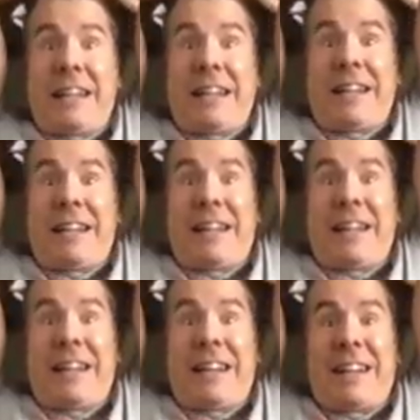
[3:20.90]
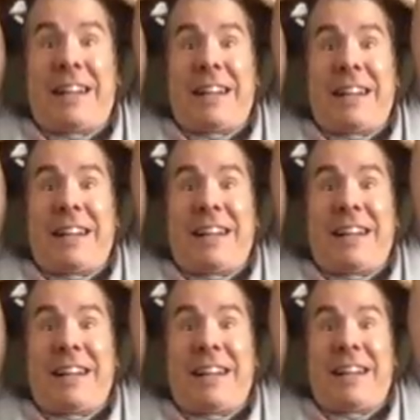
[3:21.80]

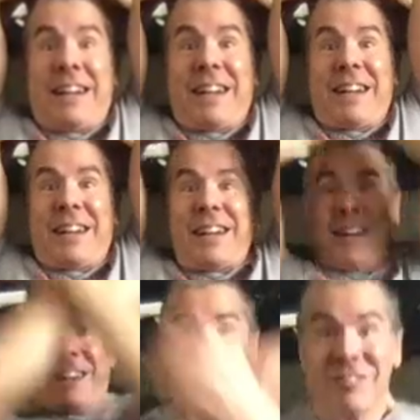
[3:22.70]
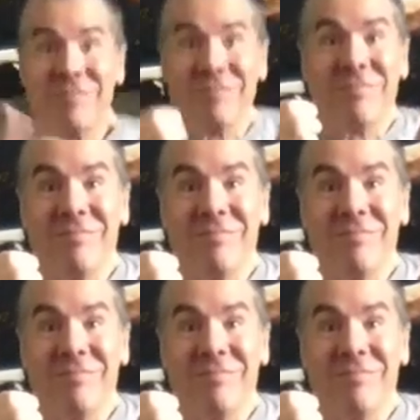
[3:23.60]
[no speech]